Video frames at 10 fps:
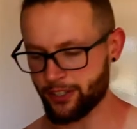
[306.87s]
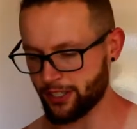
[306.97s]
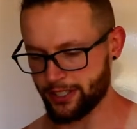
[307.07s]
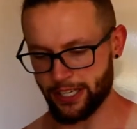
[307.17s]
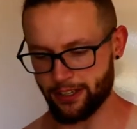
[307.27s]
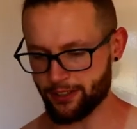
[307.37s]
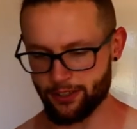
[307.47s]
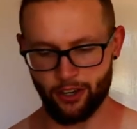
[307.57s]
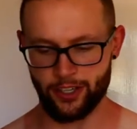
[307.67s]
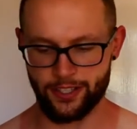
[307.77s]
She said it's
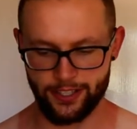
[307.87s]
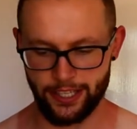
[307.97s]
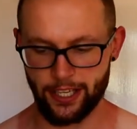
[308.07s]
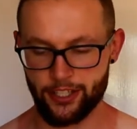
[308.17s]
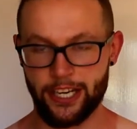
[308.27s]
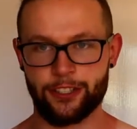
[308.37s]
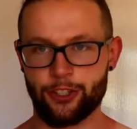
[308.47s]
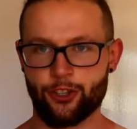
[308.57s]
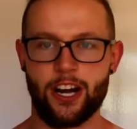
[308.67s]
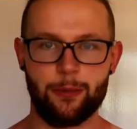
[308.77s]
not going to stick. She
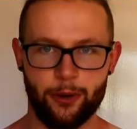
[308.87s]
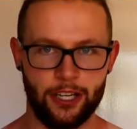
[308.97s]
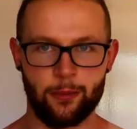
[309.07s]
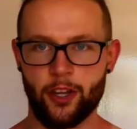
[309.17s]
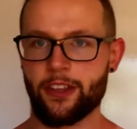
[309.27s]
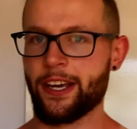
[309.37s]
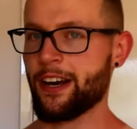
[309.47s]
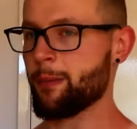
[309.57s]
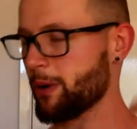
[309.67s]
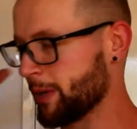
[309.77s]
actually tried putting them on there.
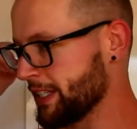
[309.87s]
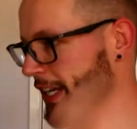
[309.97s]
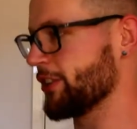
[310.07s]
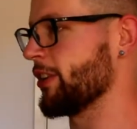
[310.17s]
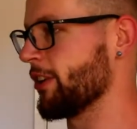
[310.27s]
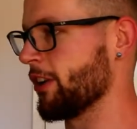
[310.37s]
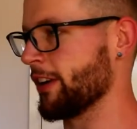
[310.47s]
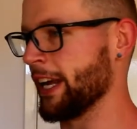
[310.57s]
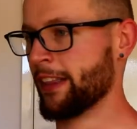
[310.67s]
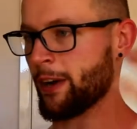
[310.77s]
I put my t shirt
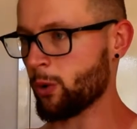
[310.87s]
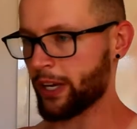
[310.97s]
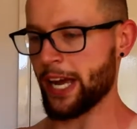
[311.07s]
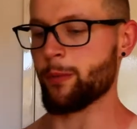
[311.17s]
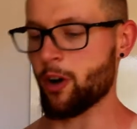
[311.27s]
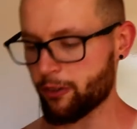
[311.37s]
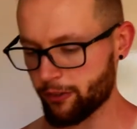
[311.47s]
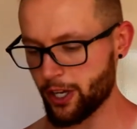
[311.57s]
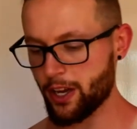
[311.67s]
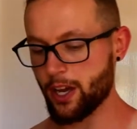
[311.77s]
on, and they all came
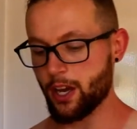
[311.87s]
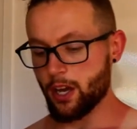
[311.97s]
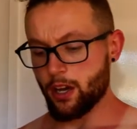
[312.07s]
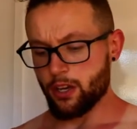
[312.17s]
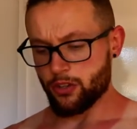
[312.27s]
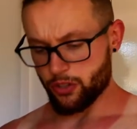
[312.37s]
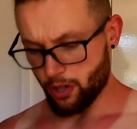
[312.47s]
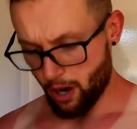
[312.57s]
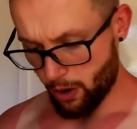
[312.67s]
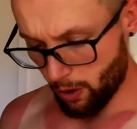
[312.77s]
off.
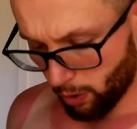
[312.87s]
So